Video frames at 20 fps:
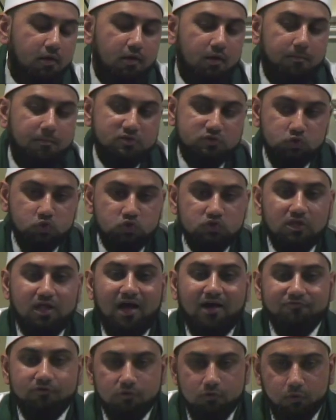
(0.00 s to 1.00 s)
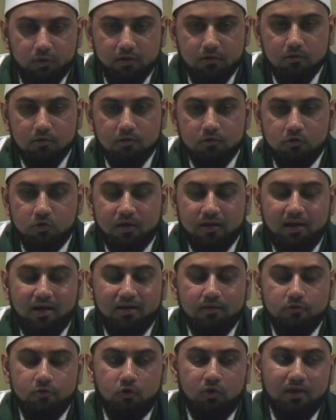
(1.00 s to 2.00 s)
But you still have to do it. You
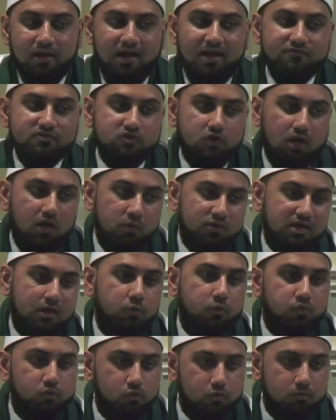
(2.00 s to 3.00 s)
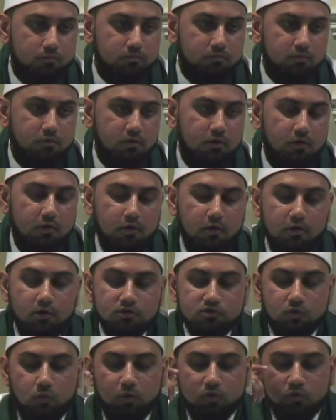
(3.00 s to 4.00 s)
cannot, you cannot have salah without wudu.
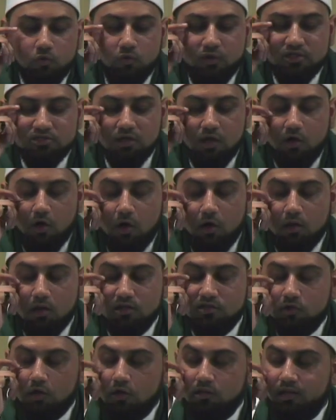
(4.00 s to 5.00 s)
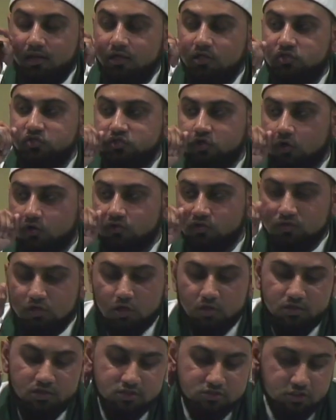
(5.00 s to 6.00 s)
So wudu is a call, it's called a shart, it's a
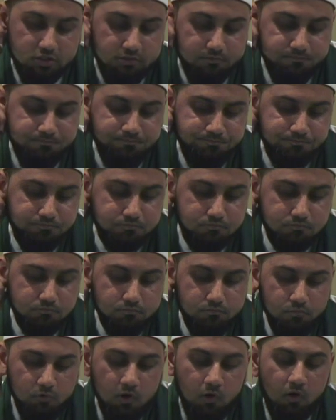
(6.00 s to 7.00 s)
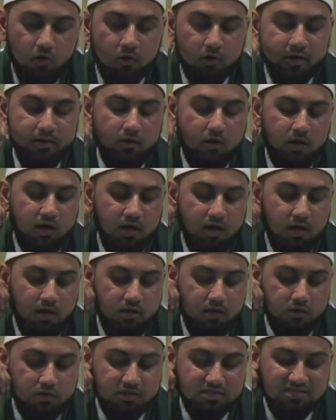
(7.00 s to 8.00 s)
condition. All right, uh,
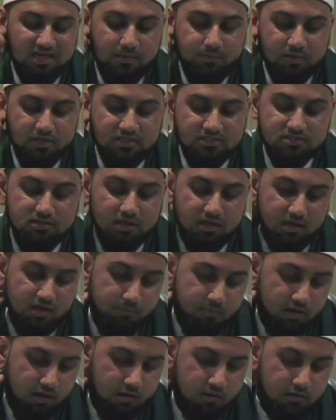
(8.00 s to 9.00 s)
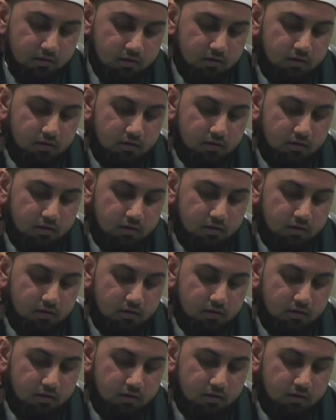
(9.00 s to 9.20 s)
another example is the qibla.